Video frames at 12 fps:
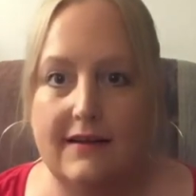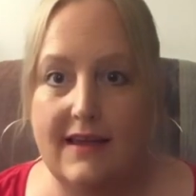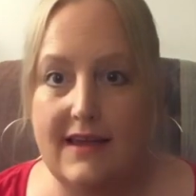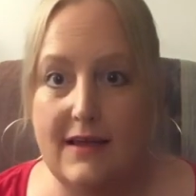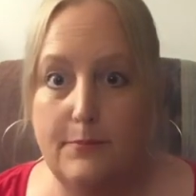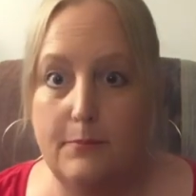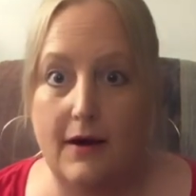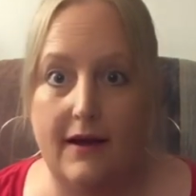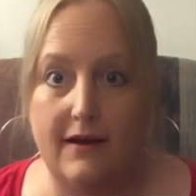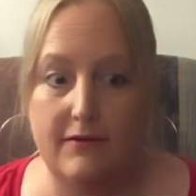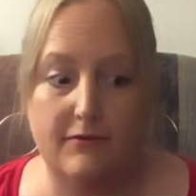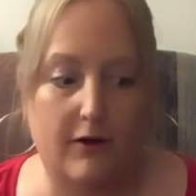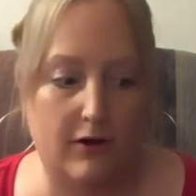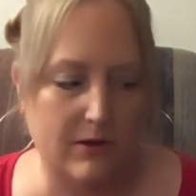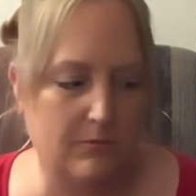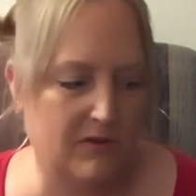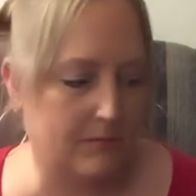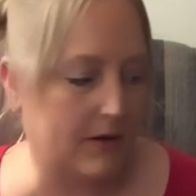keep my volume
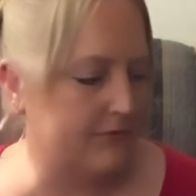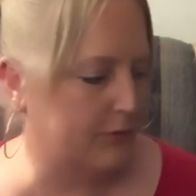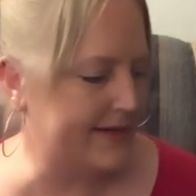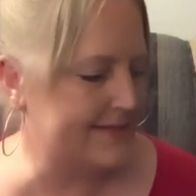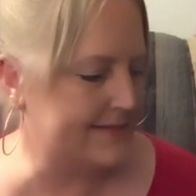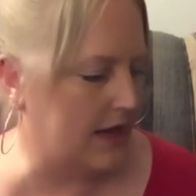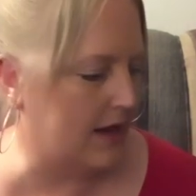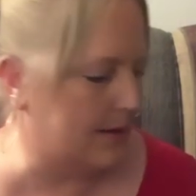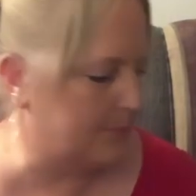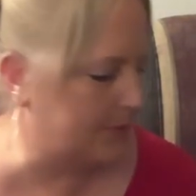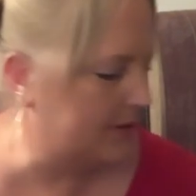of my voice up.